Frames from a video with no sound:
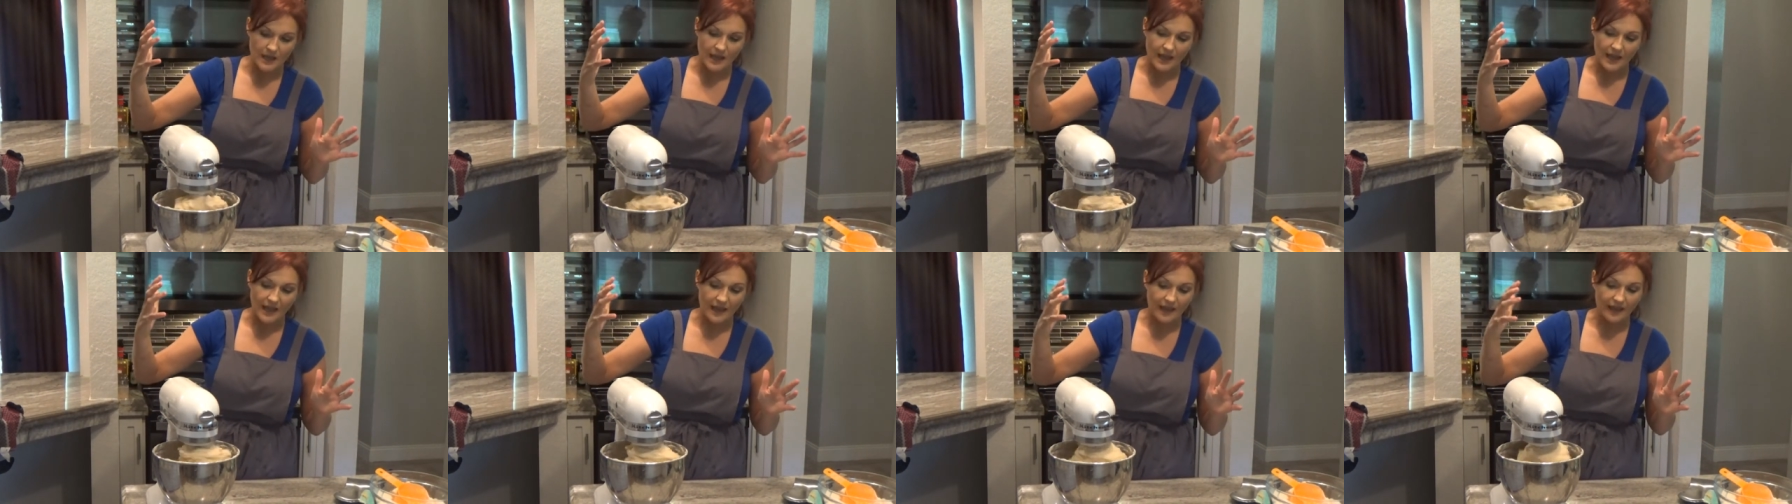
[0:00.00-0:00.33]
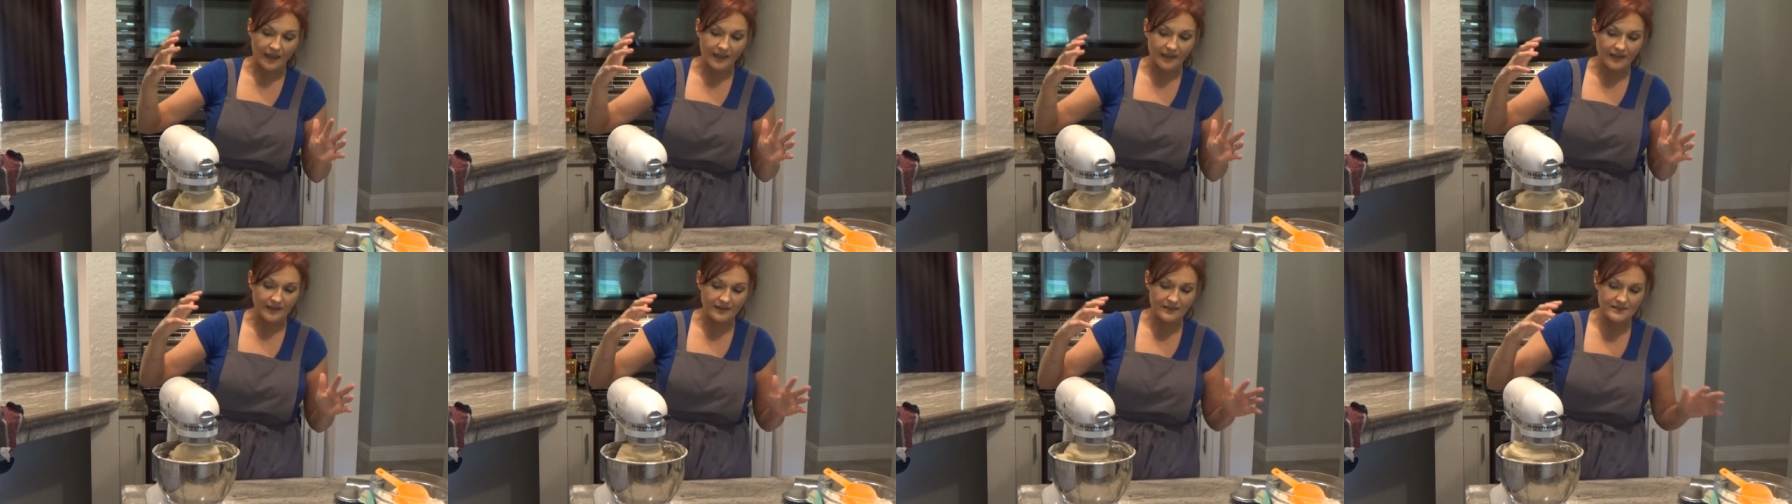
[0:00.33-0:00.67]

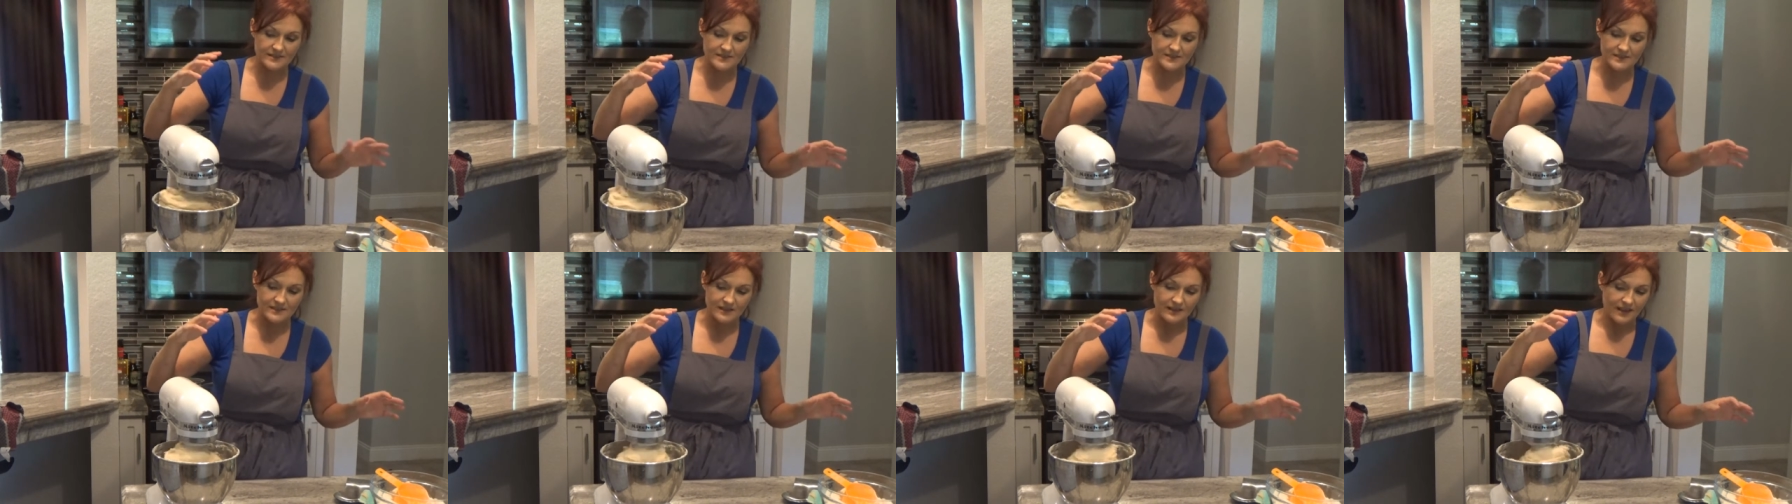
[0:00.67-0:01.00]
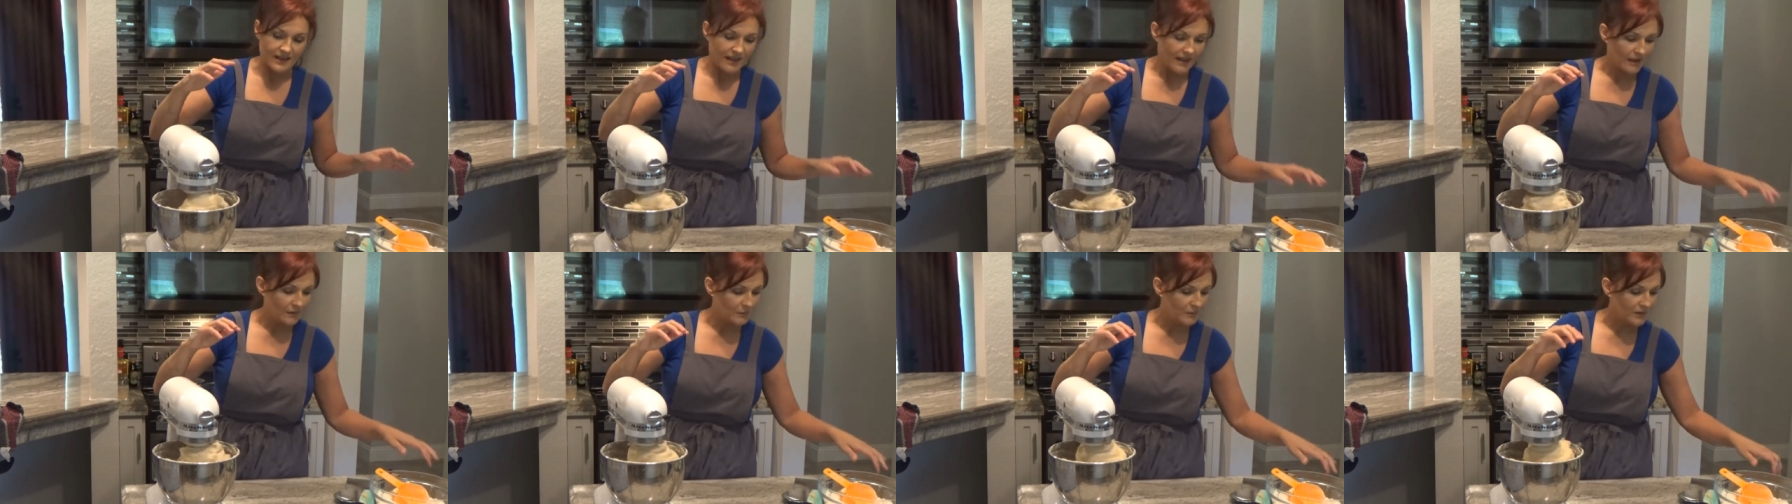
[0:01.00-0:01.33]
And
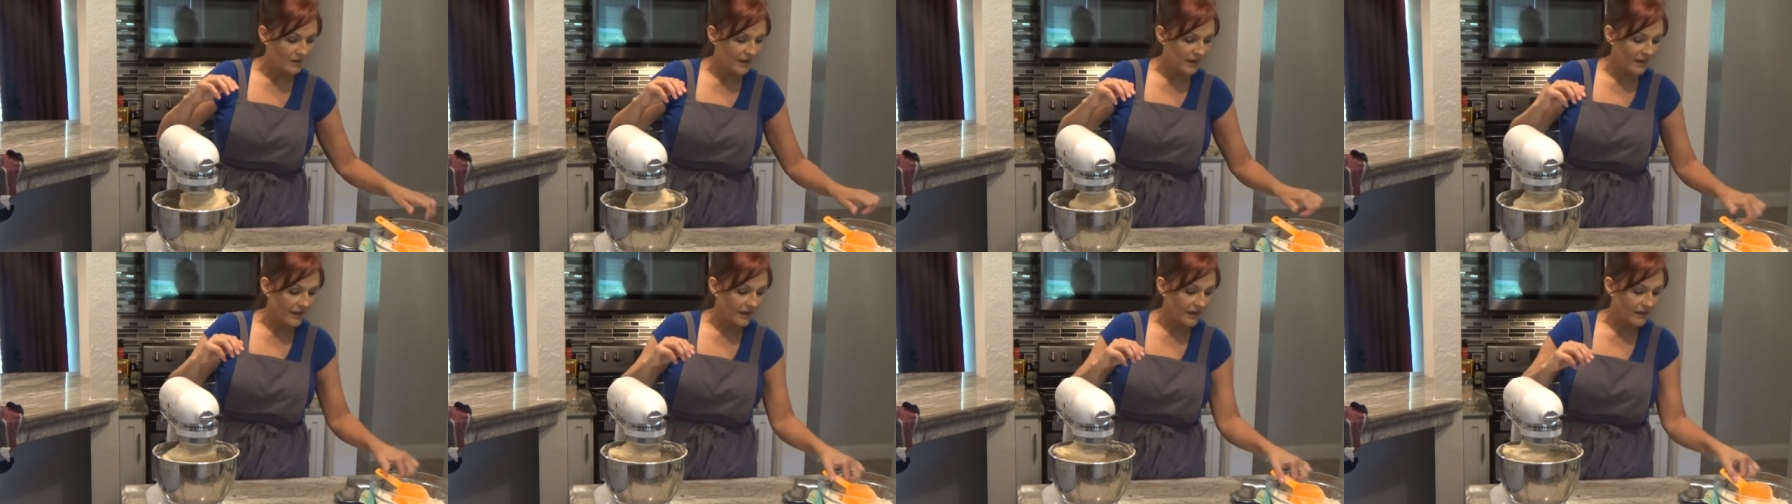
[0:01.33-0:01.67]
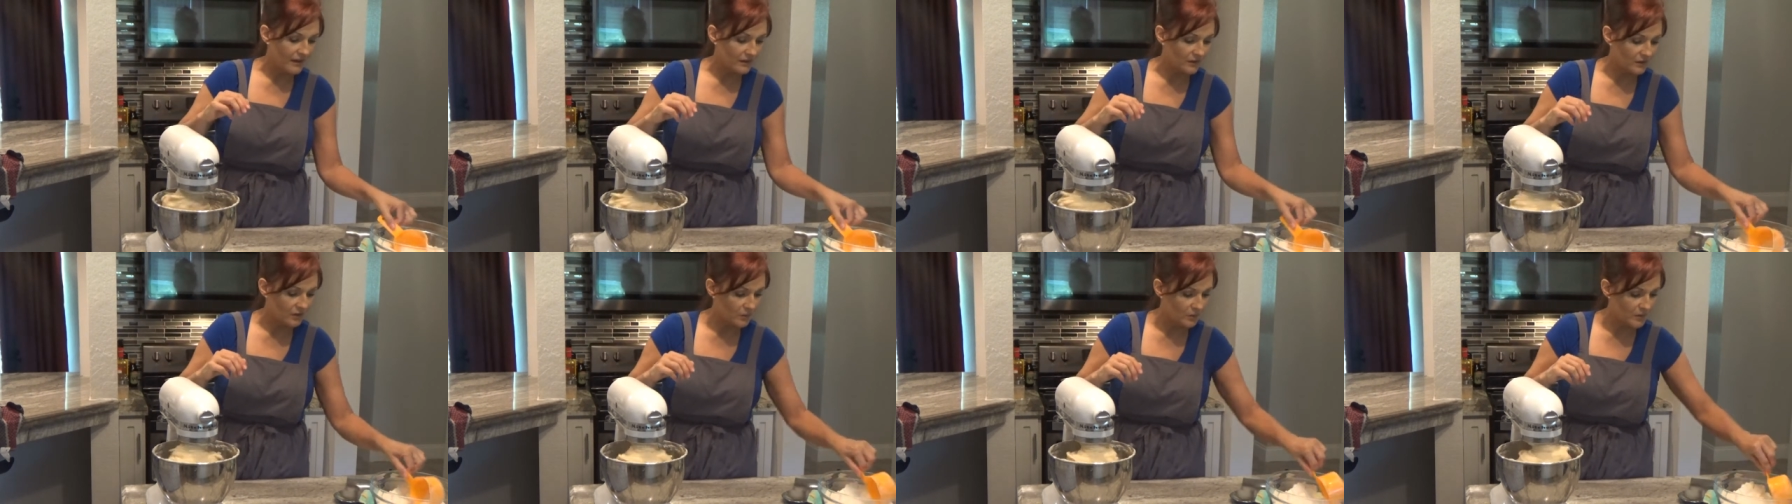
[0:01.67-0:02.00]
I'm going to add a
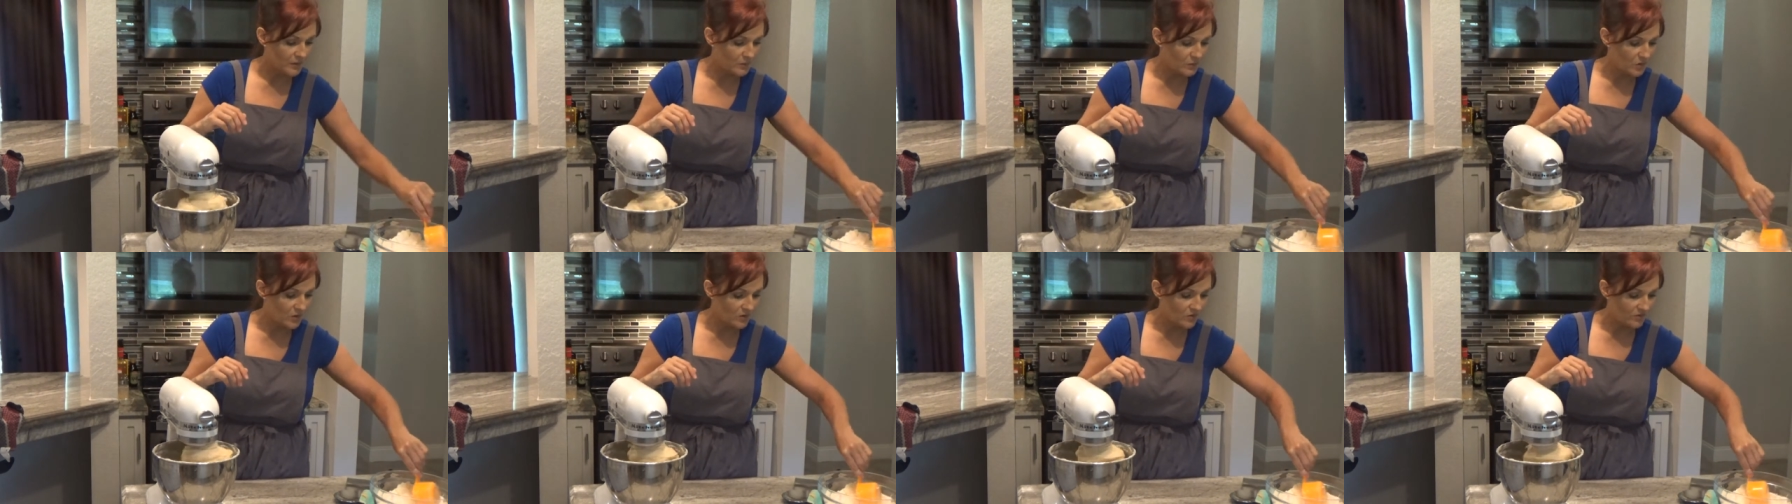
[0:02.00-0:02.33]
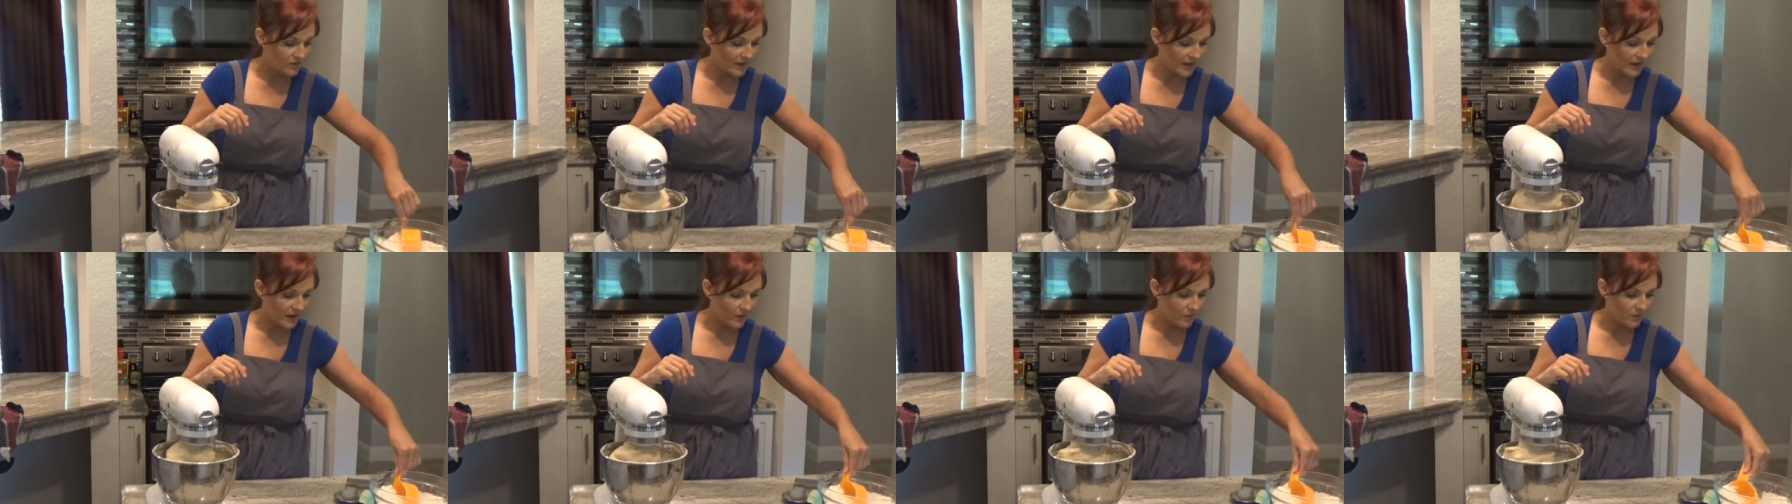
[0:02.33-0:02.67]
little bit more
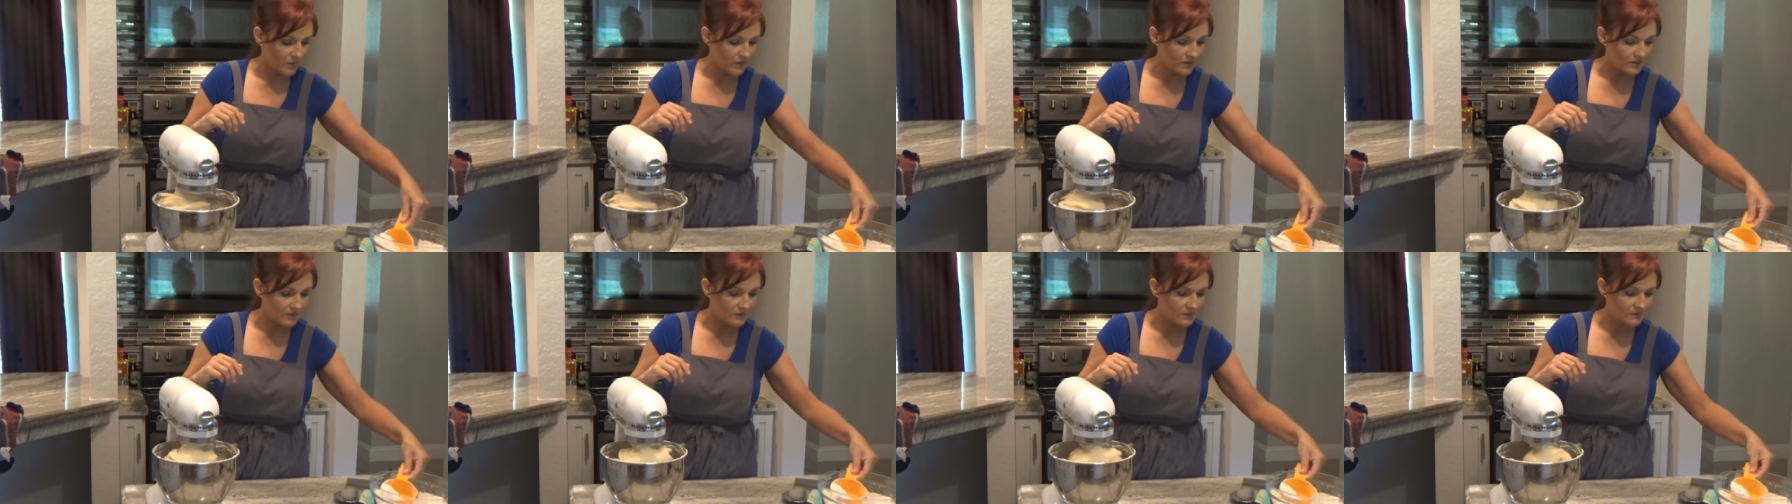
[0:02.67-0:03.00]
flour.